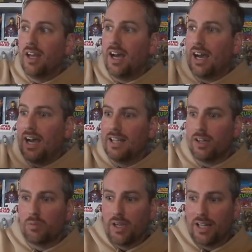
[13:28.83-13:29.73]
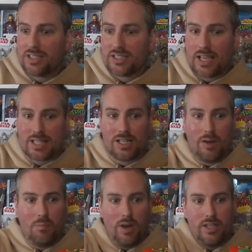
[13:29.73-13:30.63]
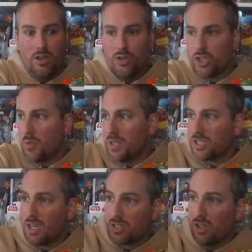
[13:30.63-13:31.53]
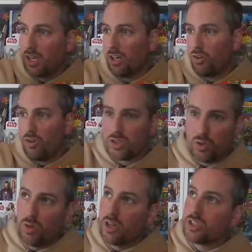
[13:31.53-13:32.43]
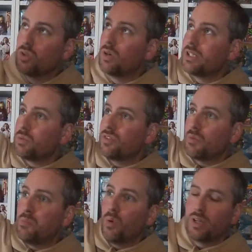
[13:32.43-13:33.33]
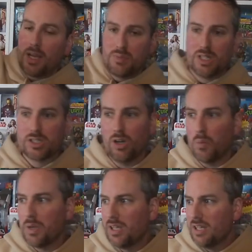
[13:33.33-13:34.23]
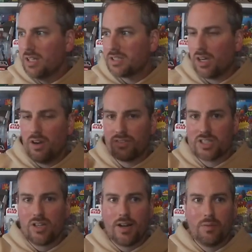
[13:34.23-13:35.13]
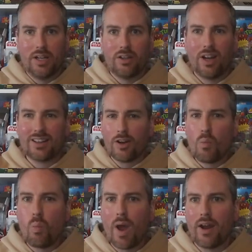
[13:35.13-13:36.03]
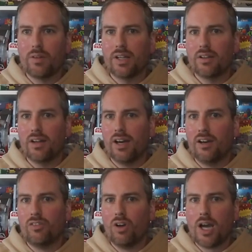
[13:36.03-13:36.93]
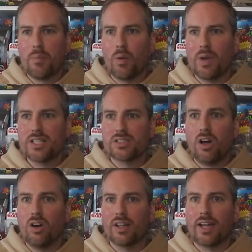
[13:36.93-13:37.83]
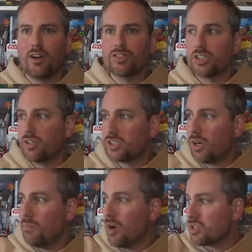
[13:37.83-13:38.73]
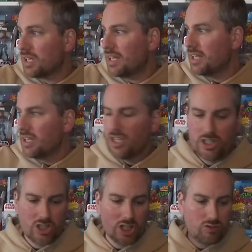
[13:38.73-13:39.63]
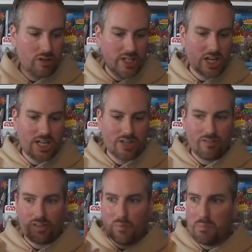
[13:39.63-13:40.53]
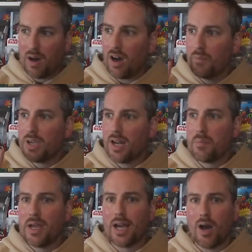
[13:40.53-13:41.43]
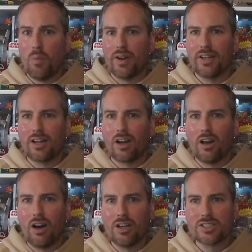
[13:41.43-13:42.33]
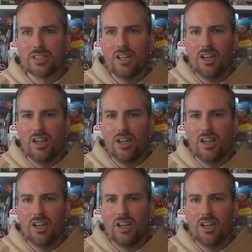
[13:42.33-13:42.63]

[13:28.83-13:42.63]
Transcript: and I'm gonna set up my YouTubing so it's looking across all of the toys with some board games at the top. So I've decided I'm gonna do that. Don't know when I'm gonna do that. I've got a couple of weeks holiday off soon, so I'll mostly just rechange everything. But I'm gonna pick up one of the glass